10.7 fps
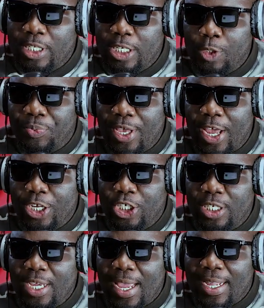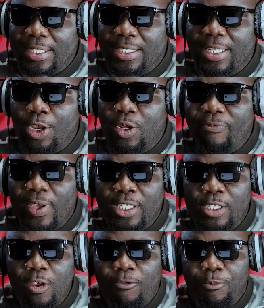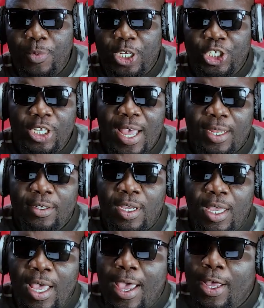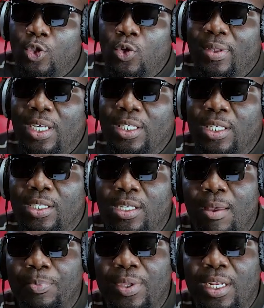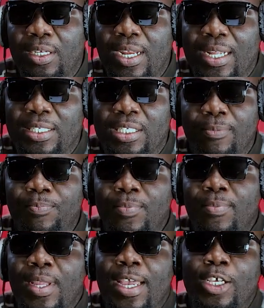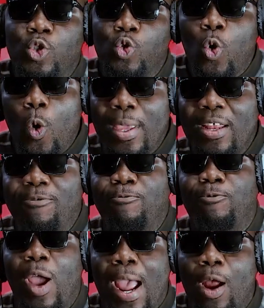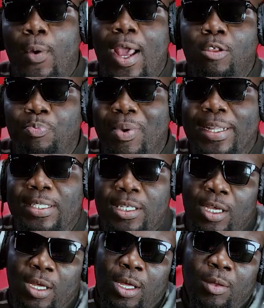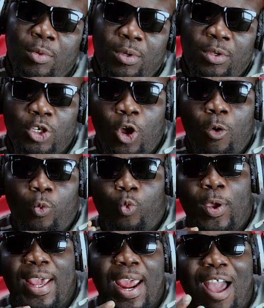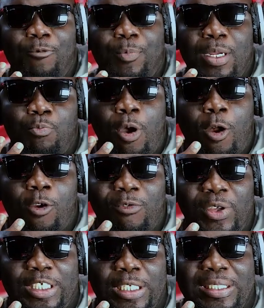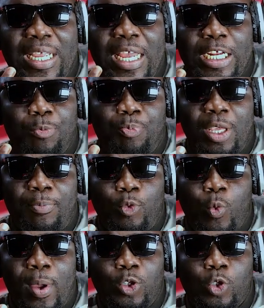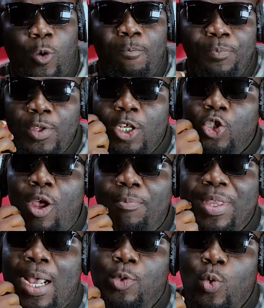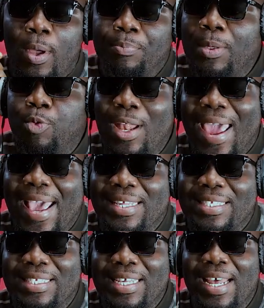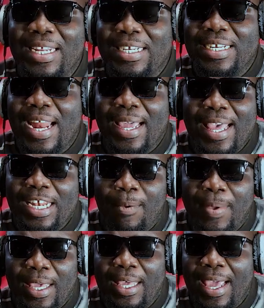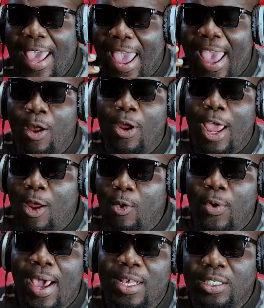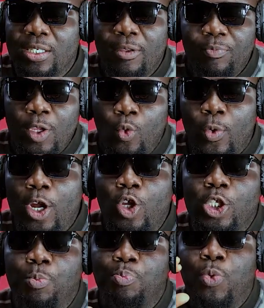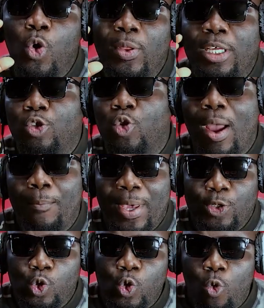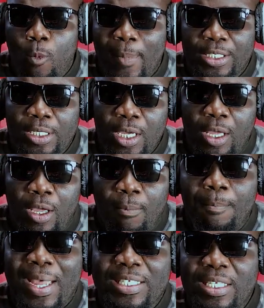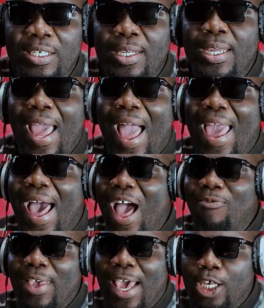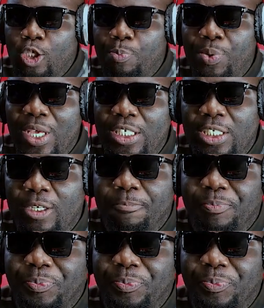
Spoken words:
PhD at the University of Michigan. And so this is something that it is going viral, but you know, we have been more of entertaining people when so sometimes when people are excelling in academic areas, we don't blow the trumpet so much. But I have her speech.